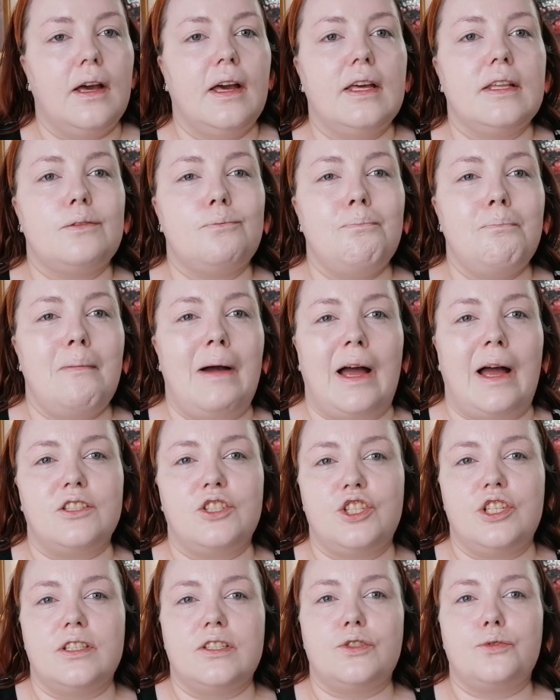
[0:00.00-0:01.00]
it
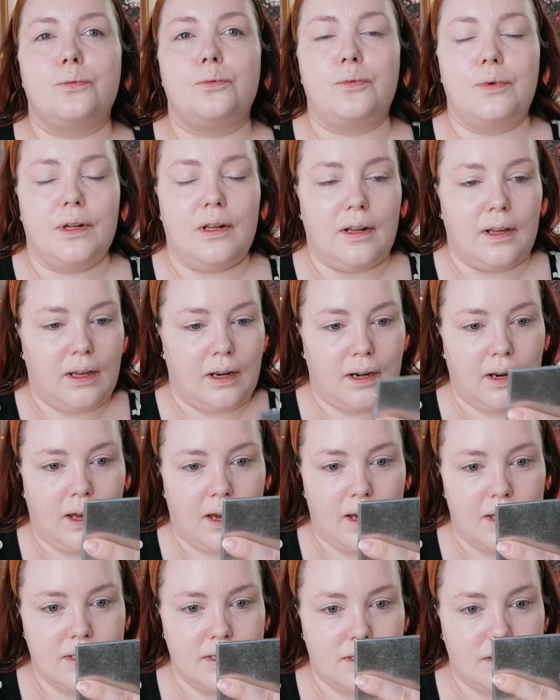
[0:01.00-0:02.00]
matches really
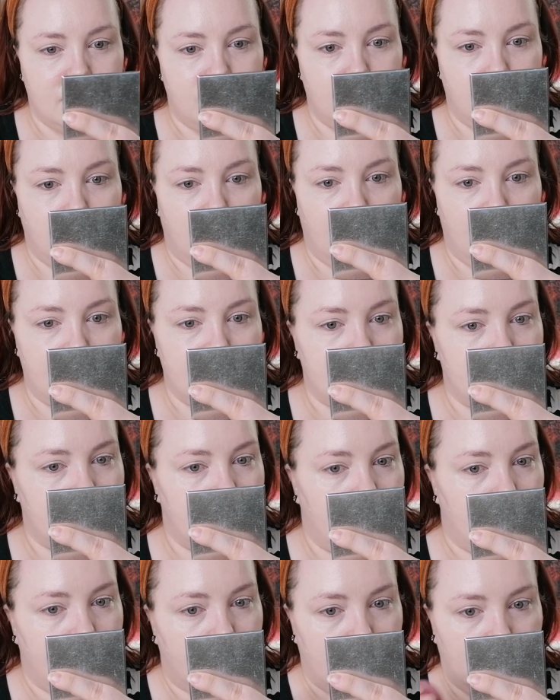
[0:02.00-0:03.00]
nice to my
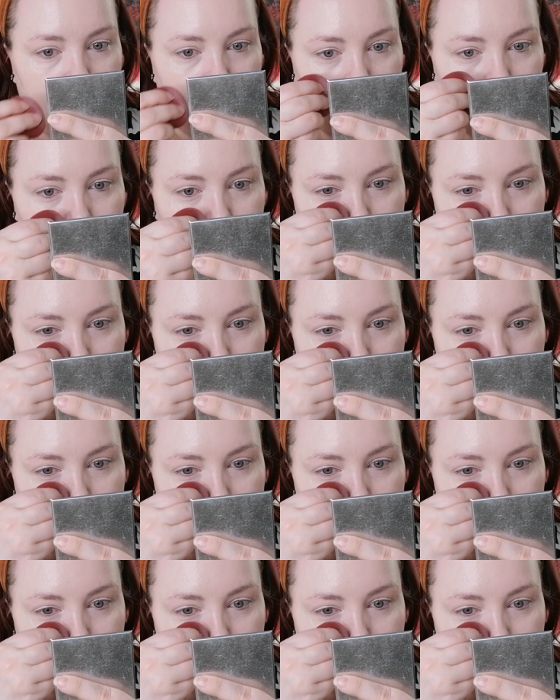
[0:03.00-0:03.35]
skin.